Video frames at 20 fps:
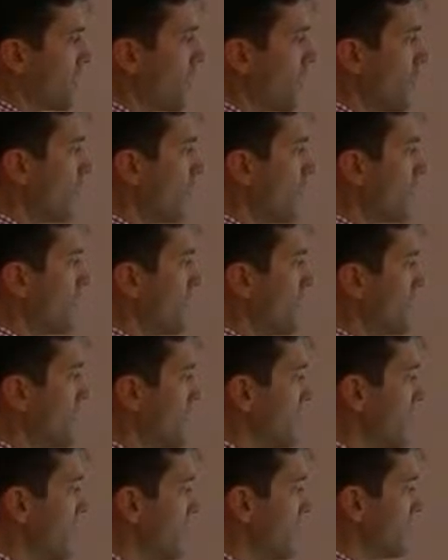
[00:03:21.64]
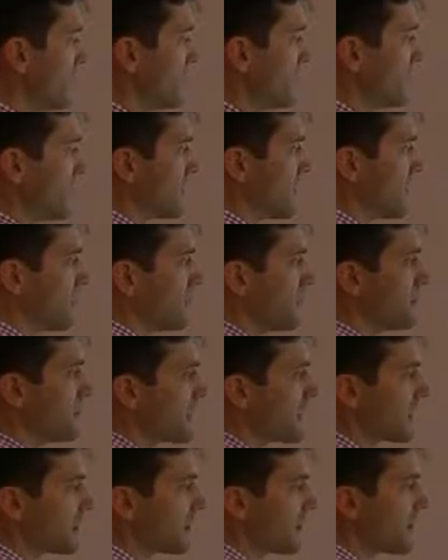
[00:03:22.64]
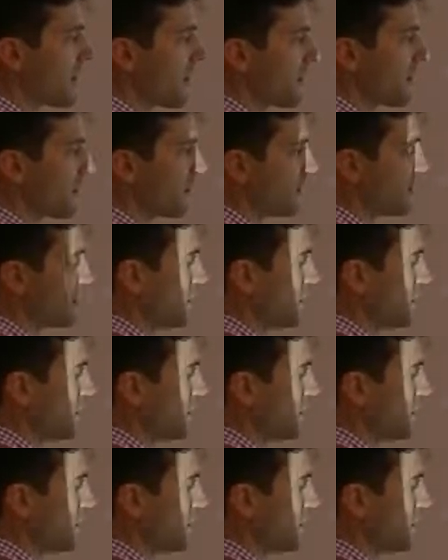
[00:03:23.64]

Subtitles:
all these feedback together,